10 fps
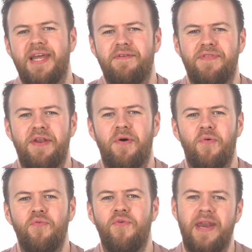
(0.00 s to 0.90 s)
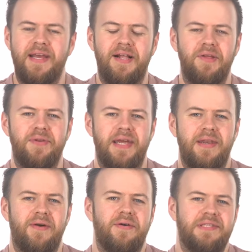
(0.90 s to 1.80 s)
if they're not already clued
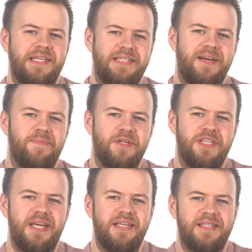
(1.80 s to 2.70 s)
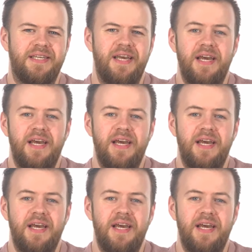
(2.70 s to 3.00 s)
in on T T R P Gs.